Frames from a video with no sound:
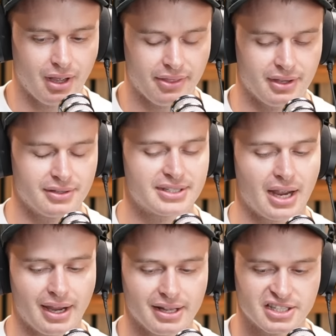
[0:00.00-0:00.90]
I think,
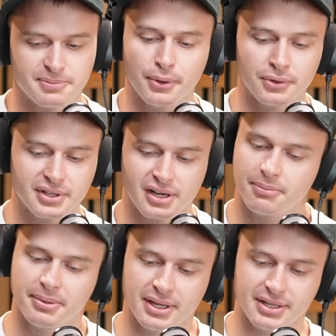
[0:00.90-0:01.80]
start getting spooked, and it
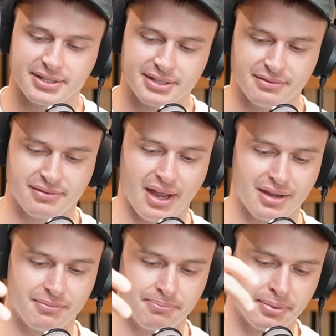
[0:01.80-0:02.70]
appears
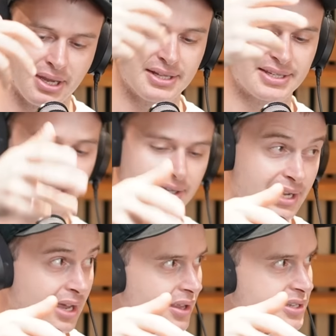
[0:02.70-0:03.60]
they begin selling
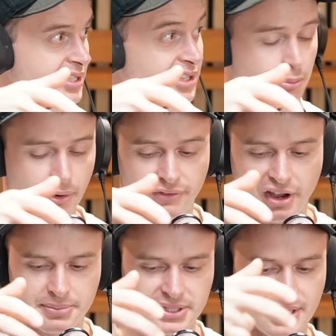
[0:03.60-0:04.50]
down their sixteen point
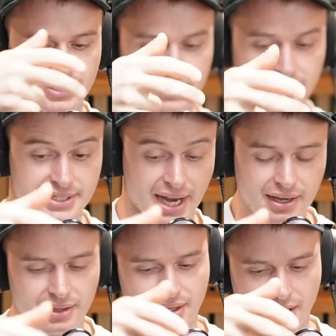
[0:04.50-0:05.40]
five percent
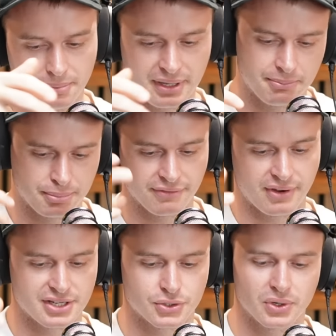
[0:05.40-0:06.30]
stake in the company in pretty
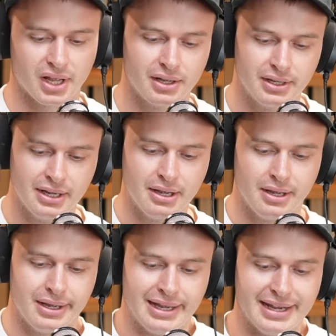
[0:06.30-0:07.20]
fast order.
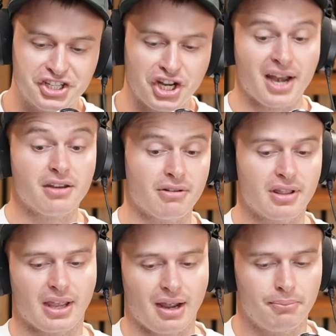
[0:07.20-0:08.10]
In
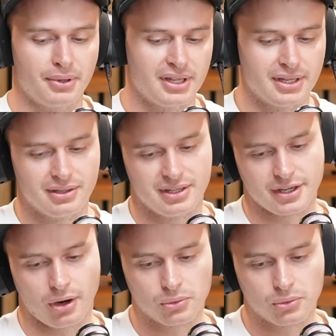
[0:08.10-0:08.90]
January, the company is